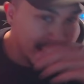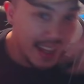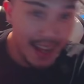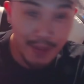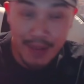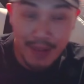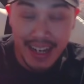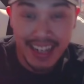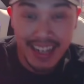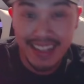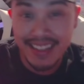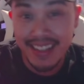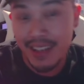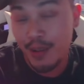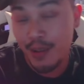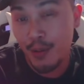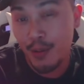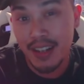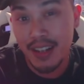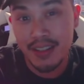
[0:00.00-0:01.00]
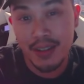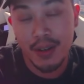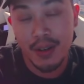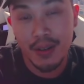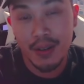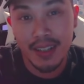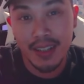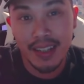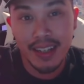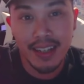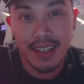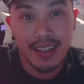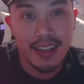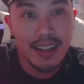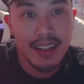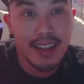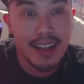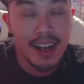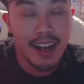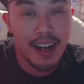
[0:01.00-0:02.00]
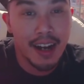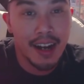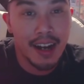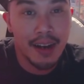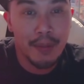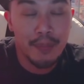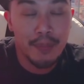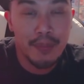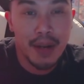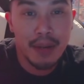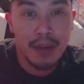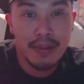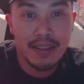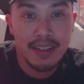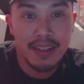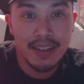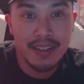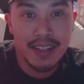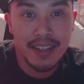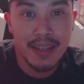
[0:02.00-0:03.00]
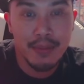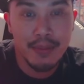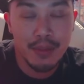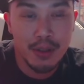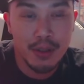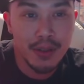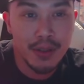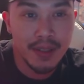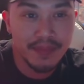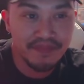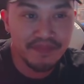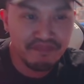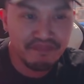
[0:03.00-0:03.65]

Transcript: I'm not gonna sit and watch the whole thing. Probably just gonna skim through it